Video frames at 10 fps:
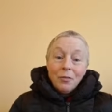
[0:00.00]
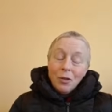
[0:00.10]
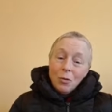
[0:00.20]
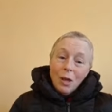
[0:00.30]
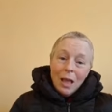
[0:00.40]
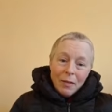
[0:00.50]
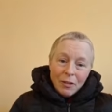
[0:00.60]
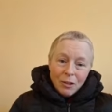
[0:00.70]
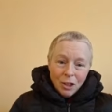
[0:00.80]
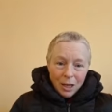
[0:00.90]
if you
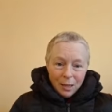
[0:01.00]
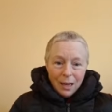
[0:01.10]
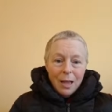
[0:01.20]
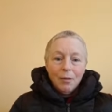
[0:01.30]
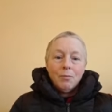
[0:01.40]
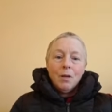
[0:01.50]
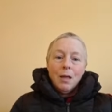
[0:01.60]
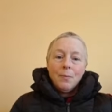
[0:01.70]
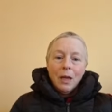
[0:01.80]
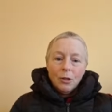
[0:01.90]
haven't checked out
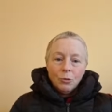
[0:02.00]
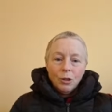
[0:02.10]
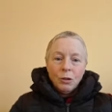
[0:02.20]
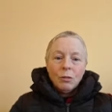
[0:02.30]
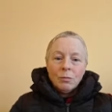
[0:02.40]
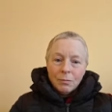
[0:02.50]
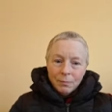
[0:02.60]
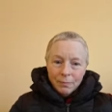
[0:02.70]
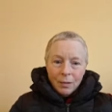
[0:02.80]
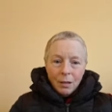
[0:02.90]
my Patreon,
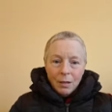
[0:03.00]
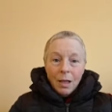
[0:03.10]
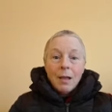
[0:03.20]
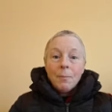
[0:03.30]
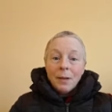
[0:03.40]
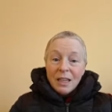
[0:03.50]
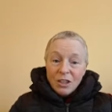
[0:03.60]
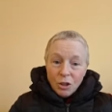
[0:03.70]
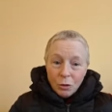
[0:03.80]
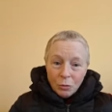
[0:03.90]

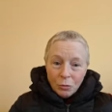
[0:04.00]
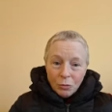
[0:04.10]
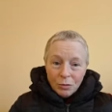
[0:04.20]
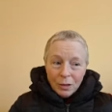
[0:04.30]
please do.